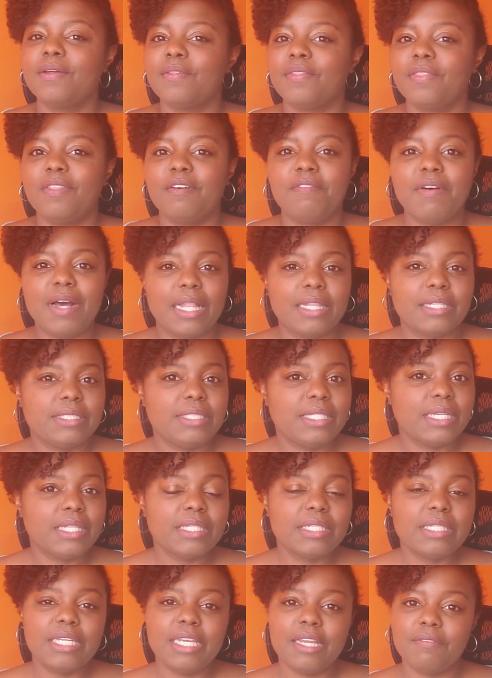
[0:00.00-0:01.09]
the
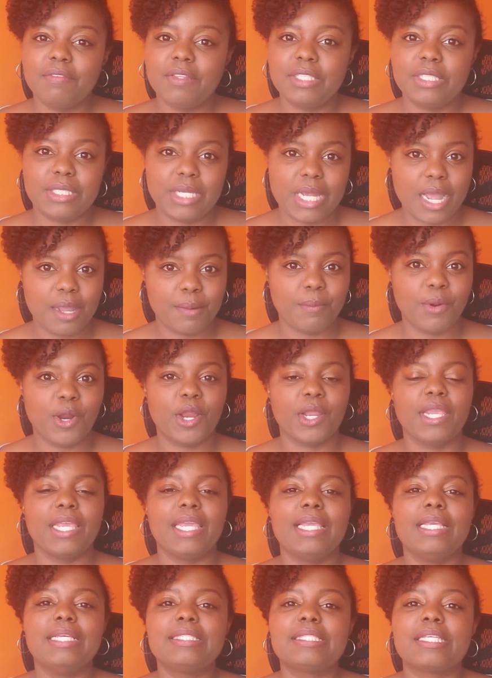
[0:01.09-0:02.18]
volatility of the stock
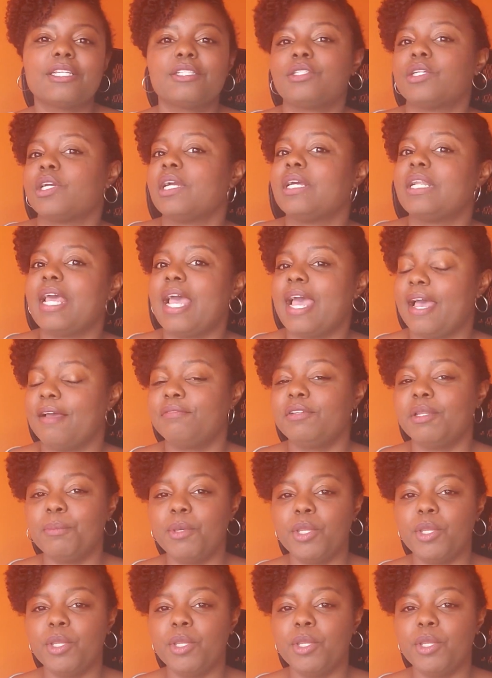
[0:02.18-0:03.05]
market. He says you're going to have to